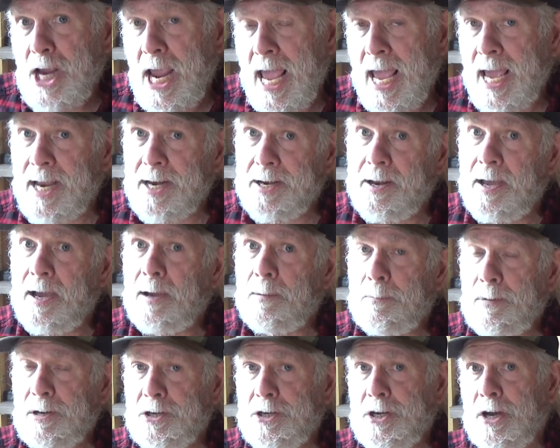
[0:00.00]
head
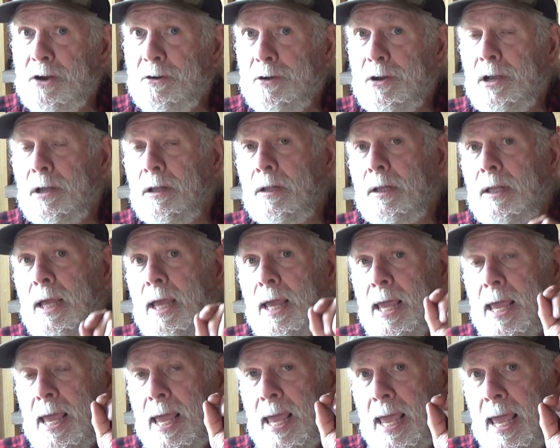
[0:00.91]
material
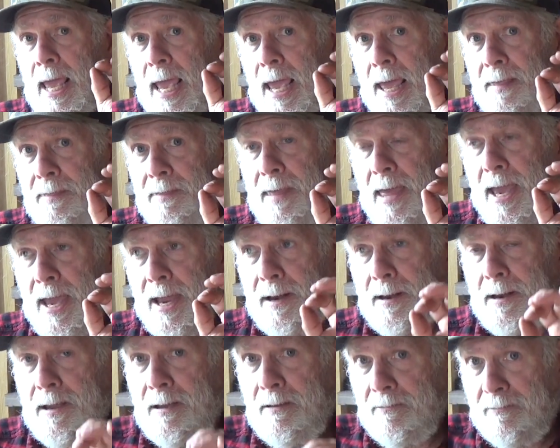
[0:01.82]
and
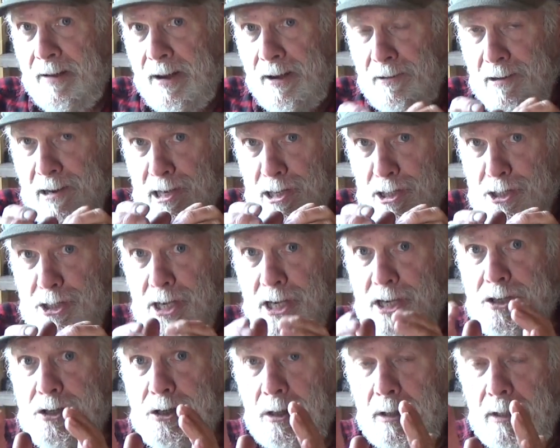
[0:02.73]
then very
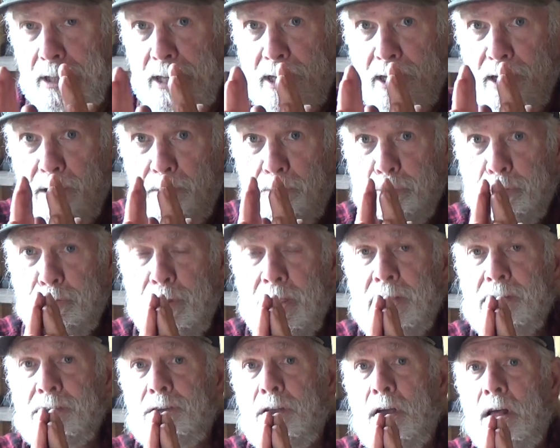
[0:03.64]
gingerly
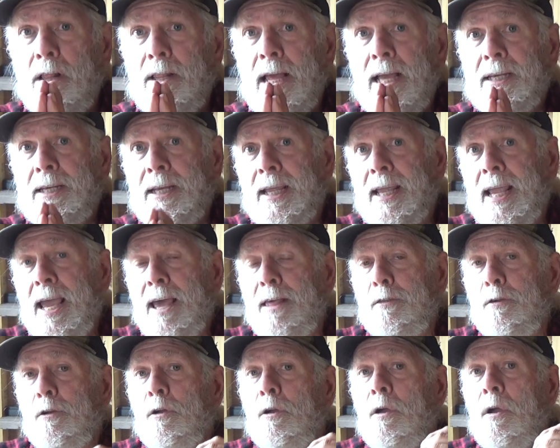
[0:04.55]
compressed all that
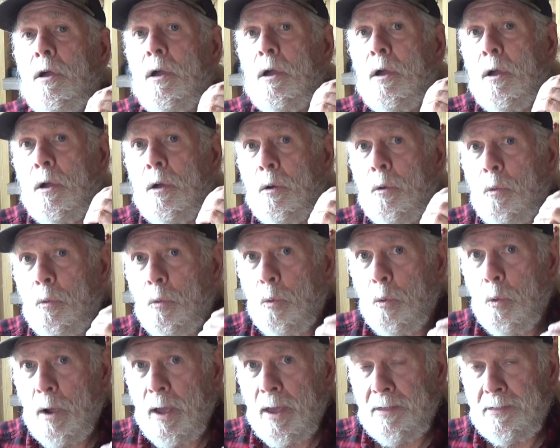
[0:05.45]
together
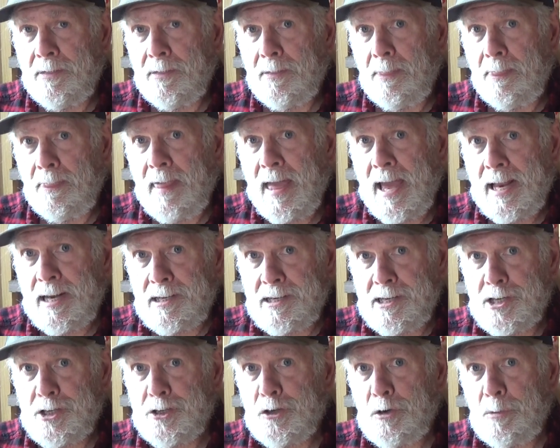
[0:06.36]
with that
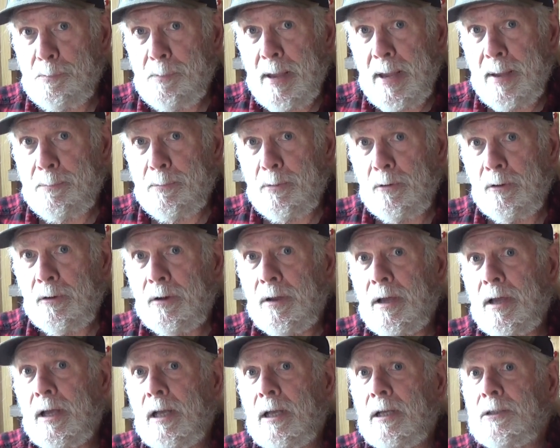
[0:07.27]
tissue paper.
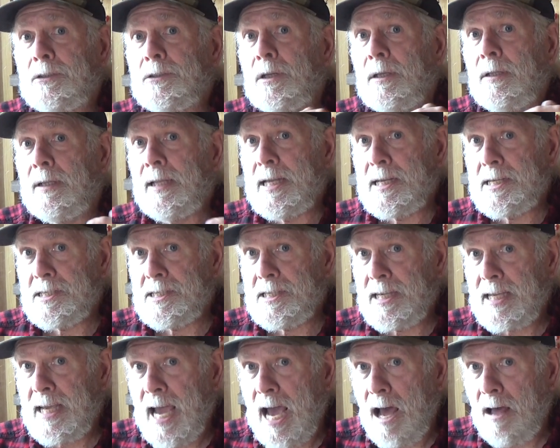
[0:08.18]
So let's
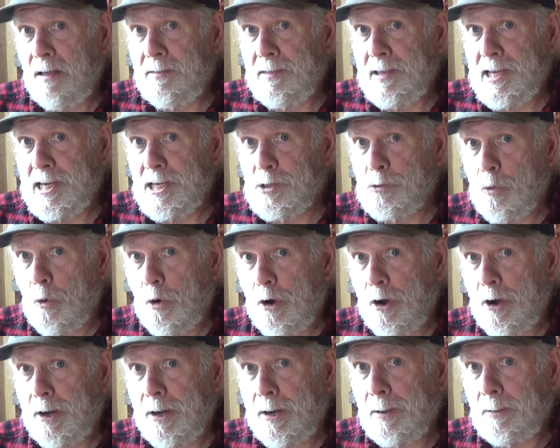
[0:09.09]
see how these
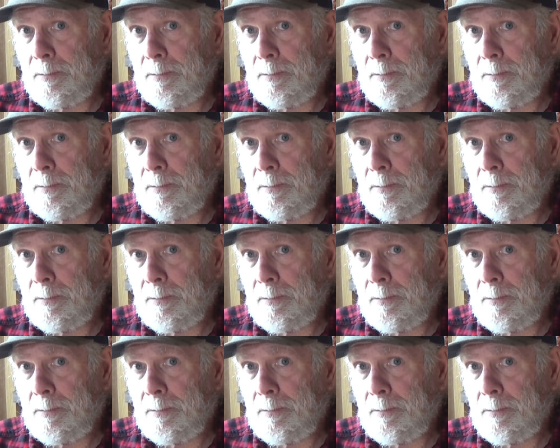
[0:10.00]
work.